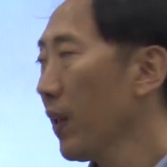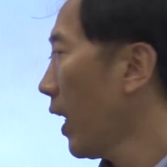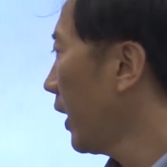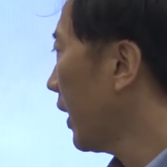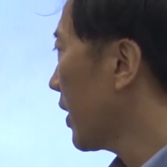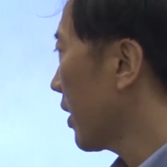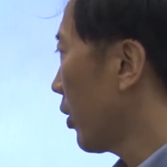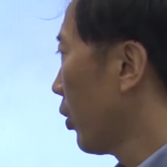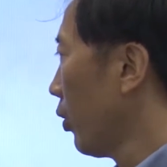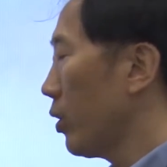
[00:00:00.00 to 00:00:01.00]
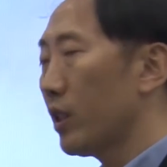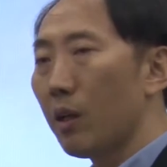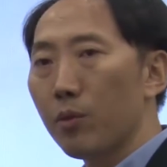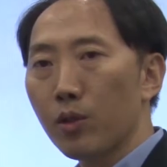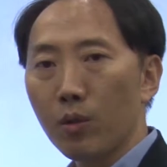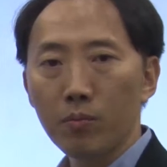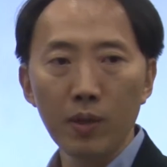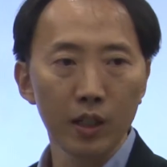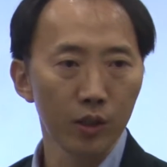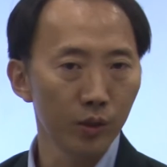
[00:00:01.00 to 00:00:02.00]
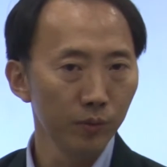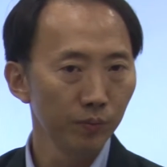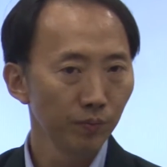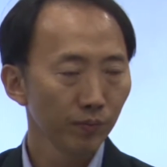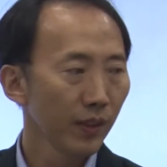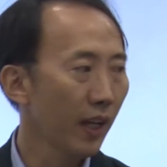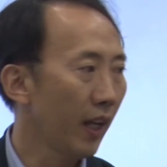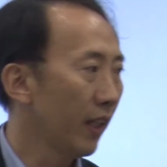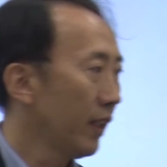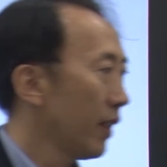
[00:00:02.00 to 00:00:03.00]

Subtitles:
and it has a huge numbers of molecules. And